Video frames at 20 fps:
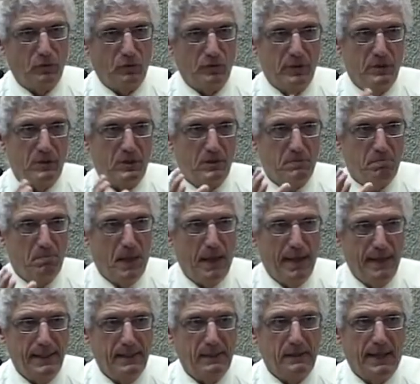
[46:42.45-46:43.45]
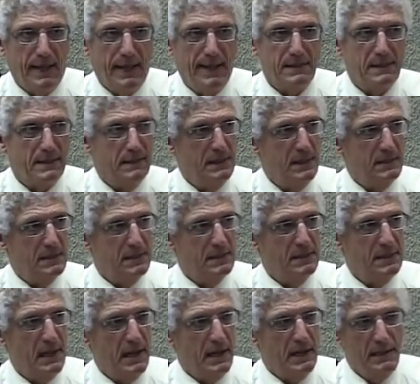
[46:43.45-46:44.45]
or this is my class, and
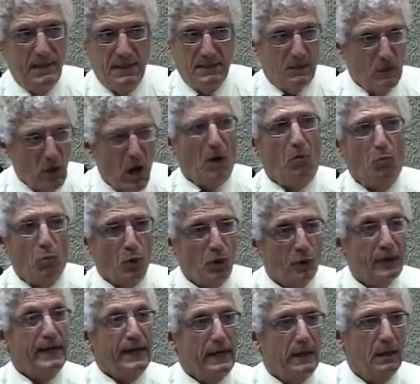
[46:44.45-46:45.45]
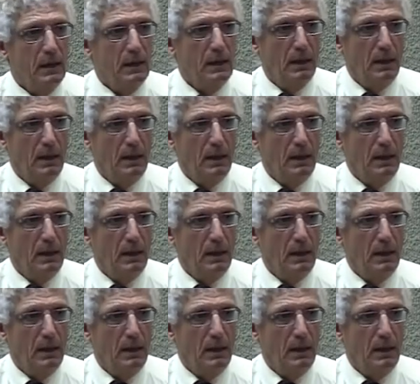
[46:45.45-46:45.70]
it's not working.